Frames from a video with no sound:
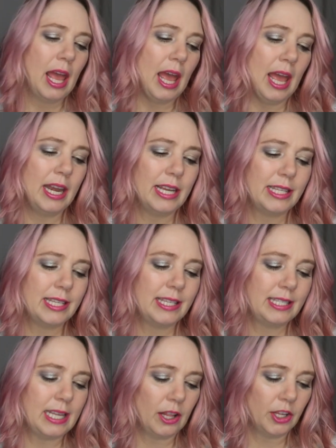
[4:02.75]
and it's
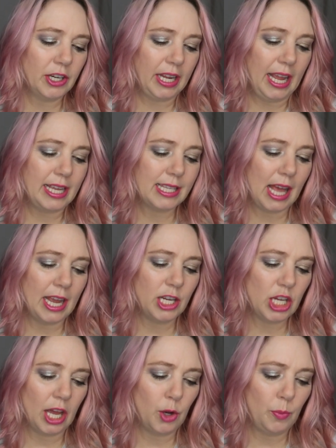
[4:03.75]
Stellar Gaze
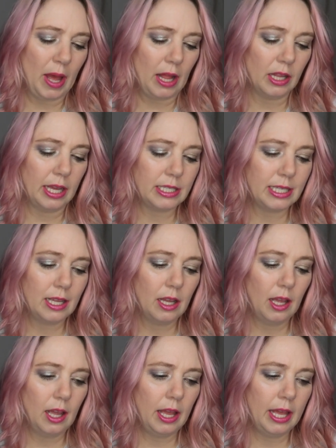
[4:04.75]
eyeshadow palette.
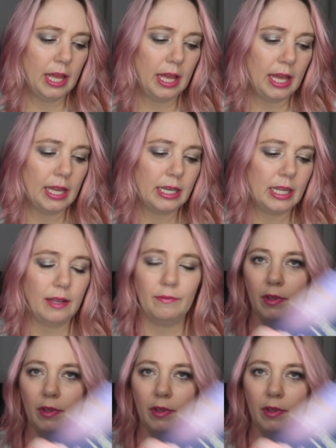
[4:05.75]
And